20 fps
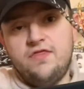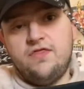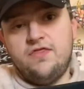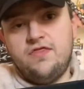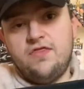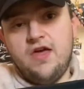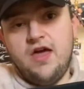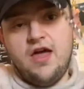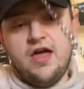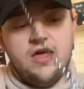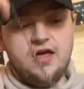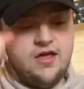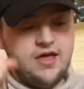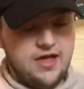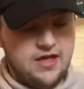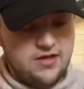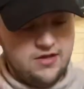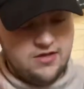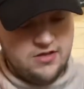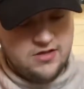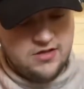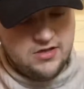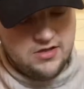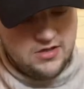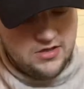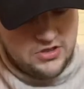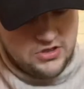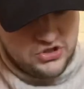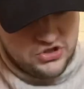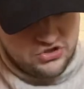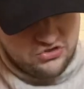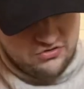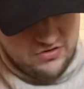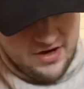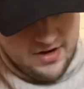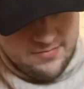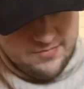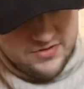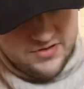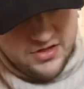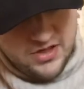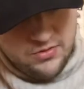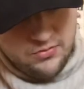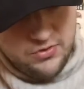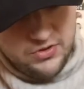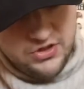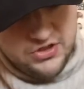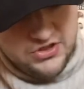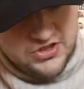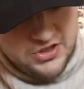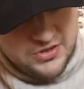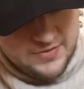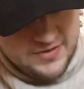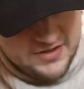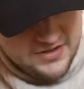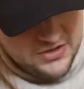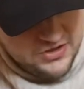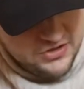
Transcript: the strap. So what you do is you